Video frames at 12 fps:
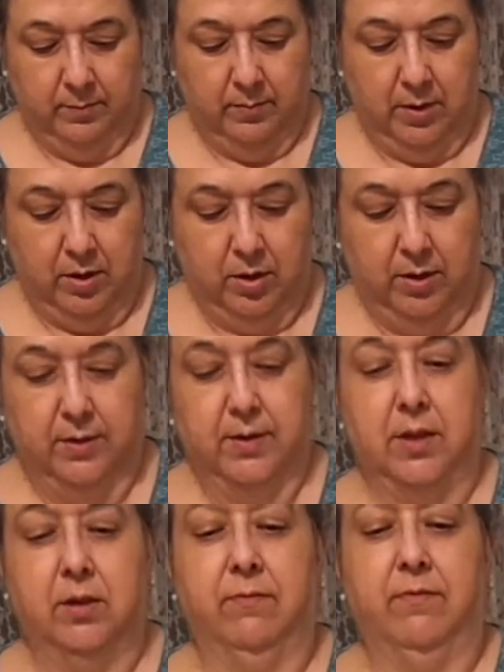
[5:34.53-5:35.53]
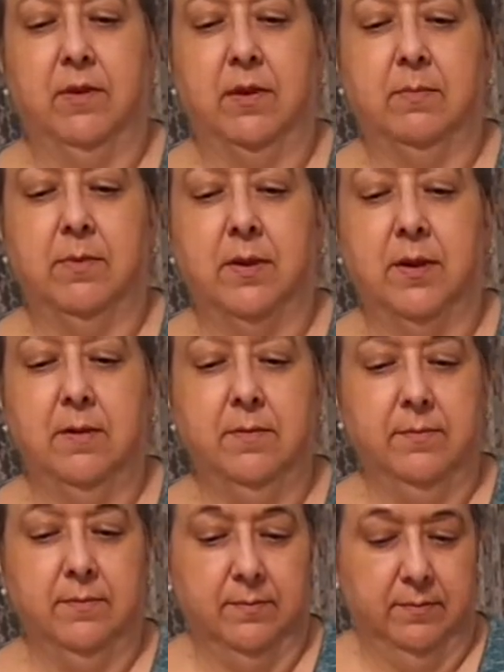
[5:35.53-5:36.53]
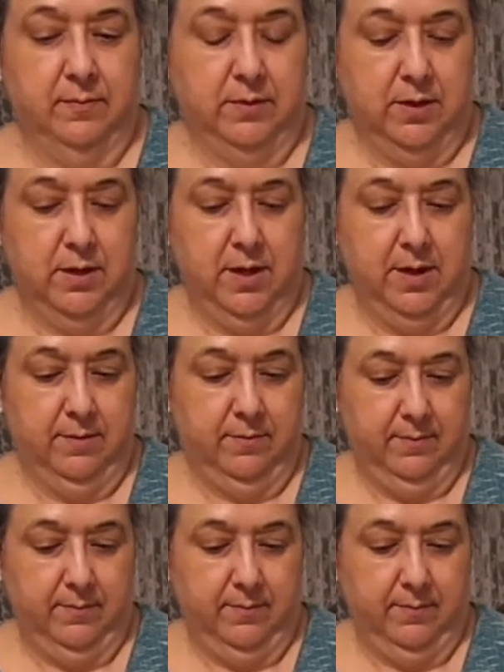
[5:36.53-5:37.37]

And you can see they're flimsy. See that?